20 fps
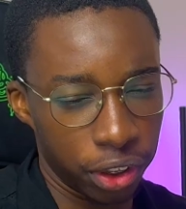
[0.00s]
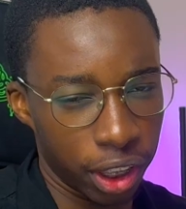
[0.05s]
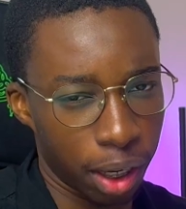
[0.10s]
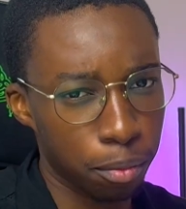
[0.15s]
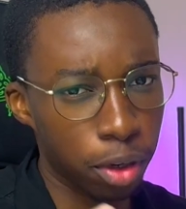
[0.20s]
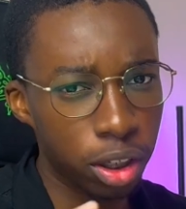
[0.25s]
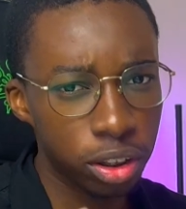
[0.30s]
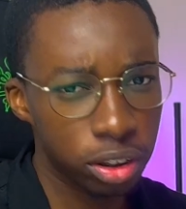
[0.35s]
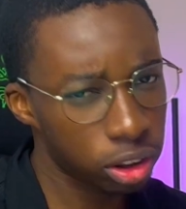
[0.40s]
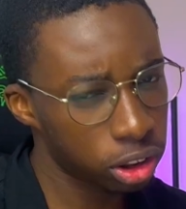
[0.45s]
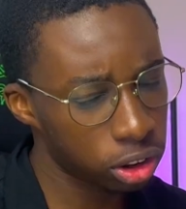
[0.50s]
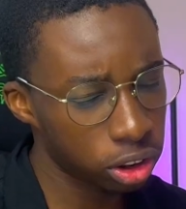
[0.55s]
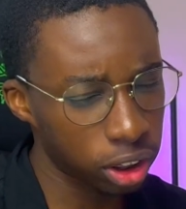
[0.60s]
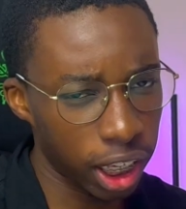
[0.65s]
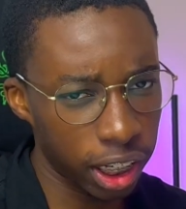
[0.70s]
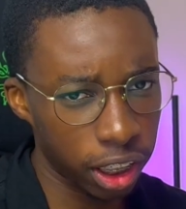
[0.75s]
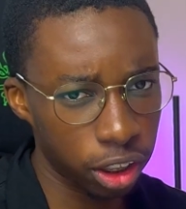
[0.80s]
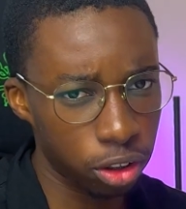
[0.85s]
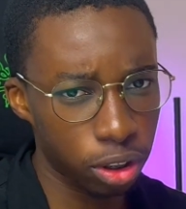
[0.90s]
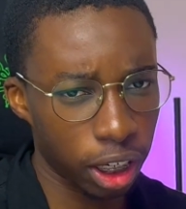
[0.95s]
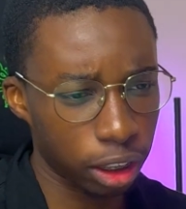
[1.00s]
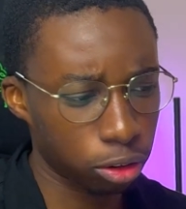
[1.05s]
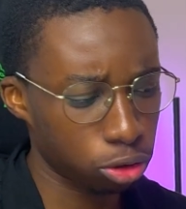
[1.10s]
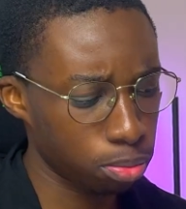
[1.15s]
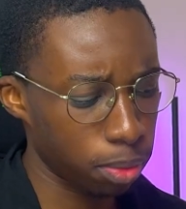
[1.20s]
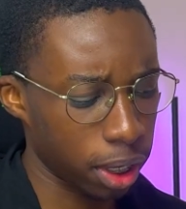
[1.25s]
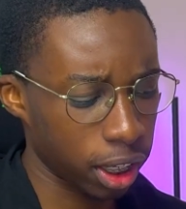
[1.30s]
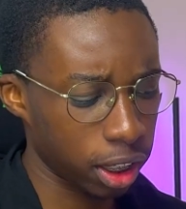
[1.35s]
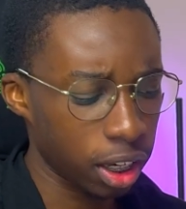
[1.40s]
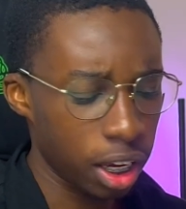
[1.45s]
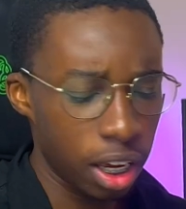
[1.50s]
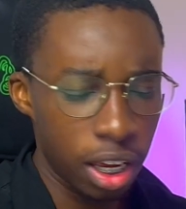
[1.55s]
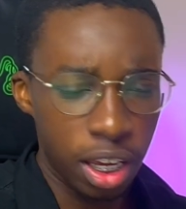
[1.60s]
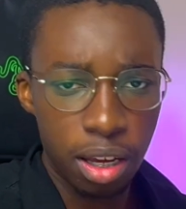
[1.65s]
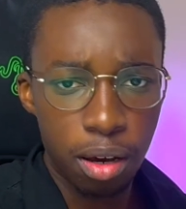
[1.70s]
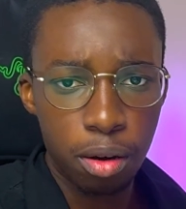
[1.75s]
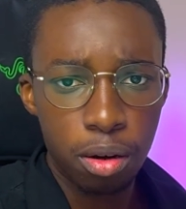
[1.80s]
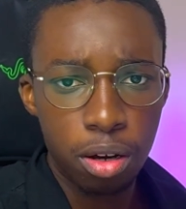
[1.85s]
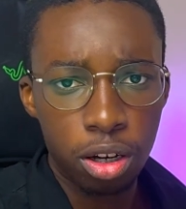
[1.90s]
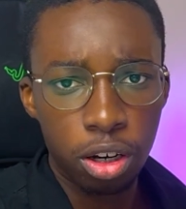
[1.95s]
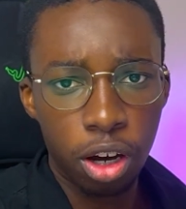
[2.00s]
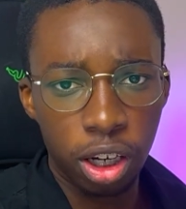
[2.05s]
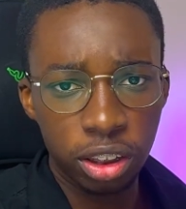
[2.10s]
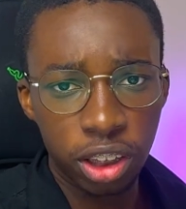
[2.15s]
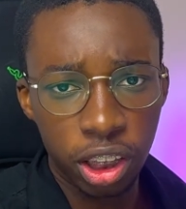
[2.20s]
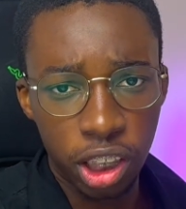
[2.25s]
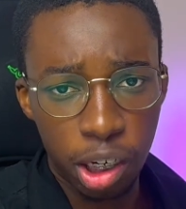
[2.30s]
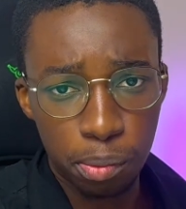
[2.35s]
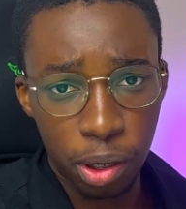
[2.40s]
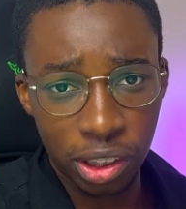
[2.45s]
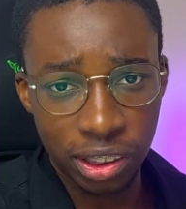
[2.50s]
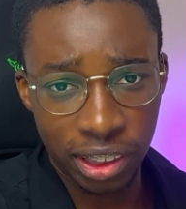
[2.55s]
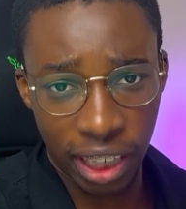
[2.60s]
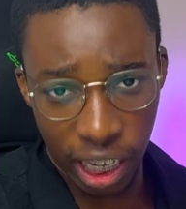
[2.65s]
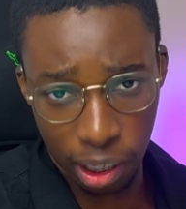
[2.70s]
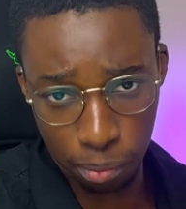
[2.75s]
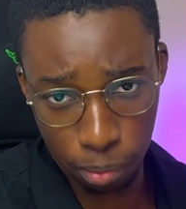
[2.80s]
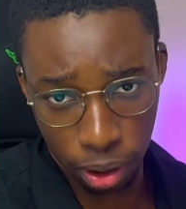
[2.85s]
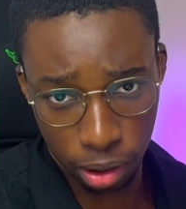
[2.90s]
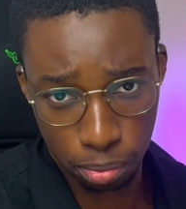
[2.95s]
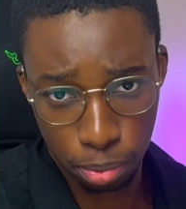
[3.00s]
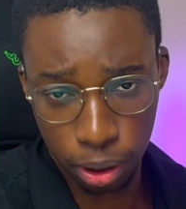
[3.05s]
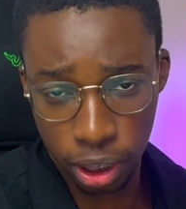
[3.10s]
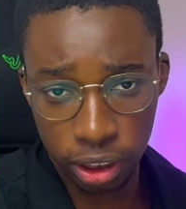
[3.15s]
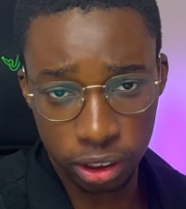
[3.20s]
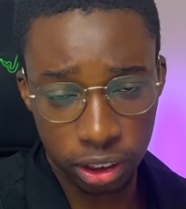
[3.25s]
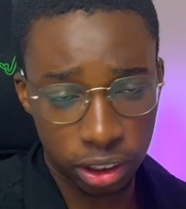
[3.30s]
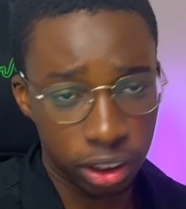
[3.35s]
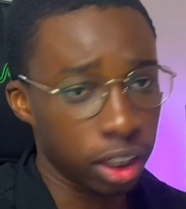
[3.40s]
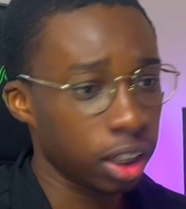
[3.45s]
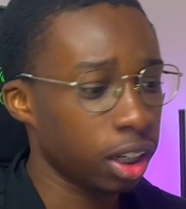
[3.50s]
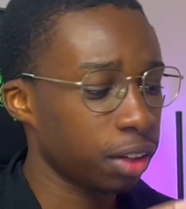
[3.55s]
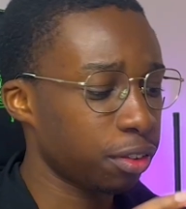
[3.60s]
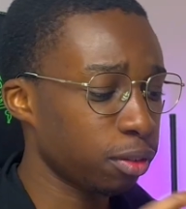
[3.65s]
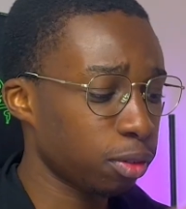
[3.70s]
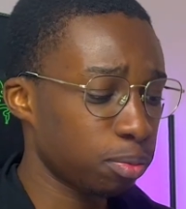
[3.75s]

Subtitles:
I'm not telling you like to make content about gaming, because if you